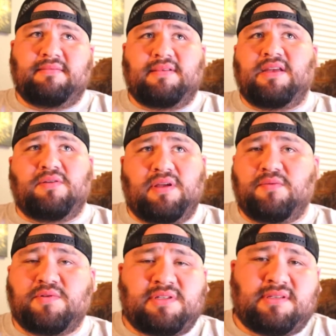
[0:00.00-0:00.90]
It
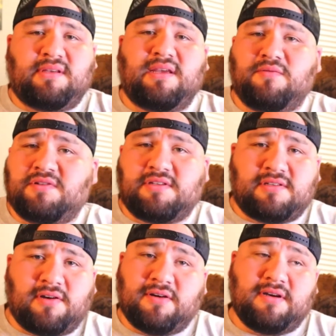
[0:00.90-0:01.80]
was just
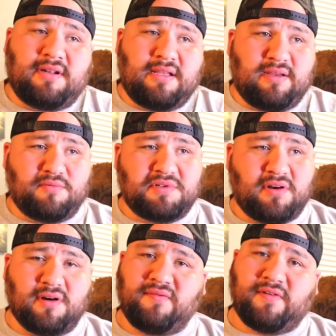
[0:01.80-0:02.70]
hard. It was
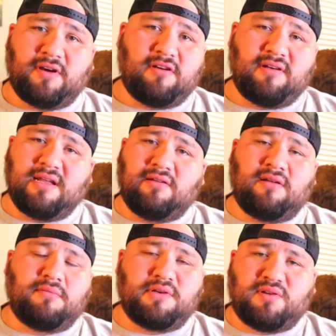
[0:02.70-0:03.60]
hard figuring out
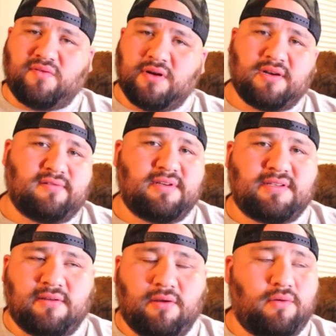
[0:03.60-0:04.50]
how much fragrance
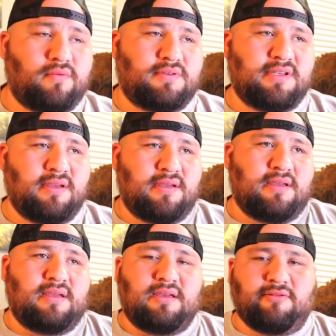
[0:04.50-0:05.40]
to use.
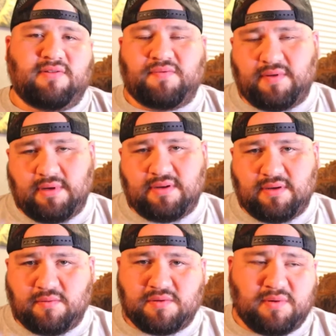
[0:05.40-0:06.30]
It
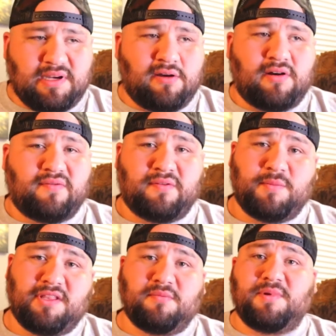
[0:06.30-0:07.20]
was really hard for me
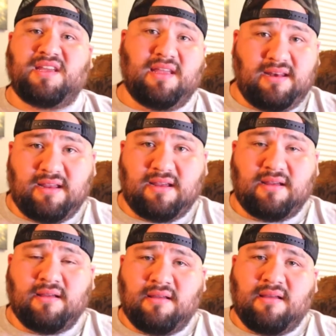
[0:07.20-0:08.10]
in the beginning
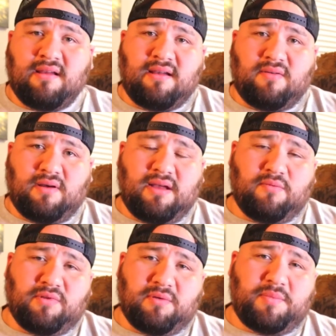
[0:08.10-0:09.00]

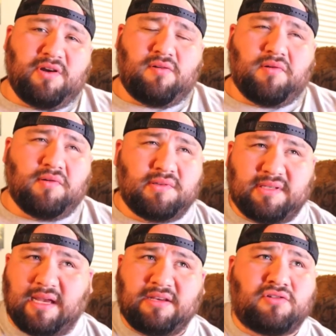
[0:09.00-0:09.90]
with the beard oils.
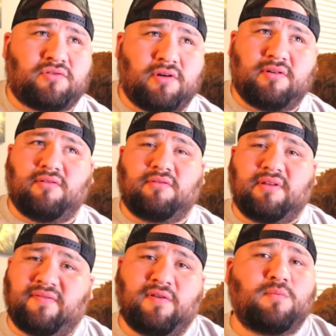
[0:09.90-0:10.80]
I struggled a
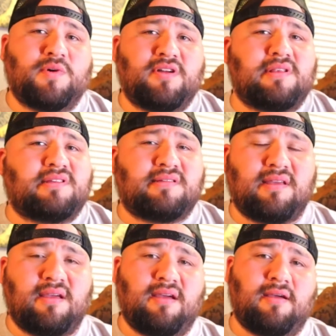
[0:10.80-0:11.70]
few months,
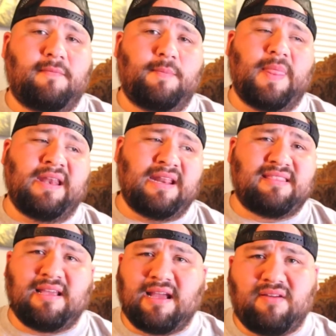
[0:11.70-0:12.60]
and I
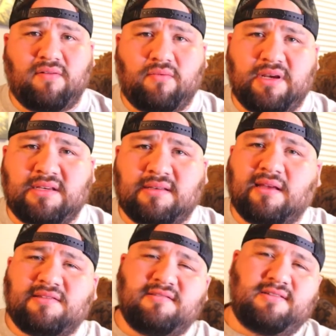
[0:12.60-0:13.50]
think I even reached
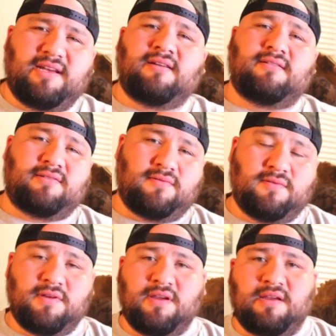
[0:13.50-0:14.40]
out to J Hustle.
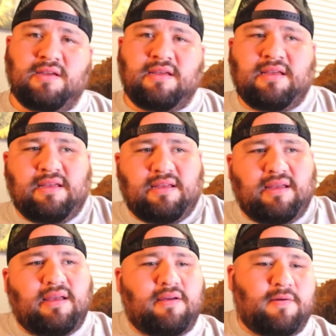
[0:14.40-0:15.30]

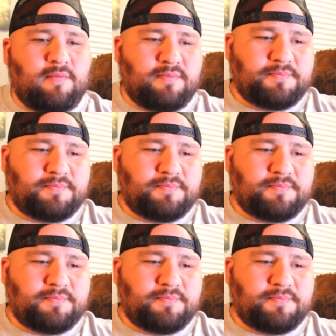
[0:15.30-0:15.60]
The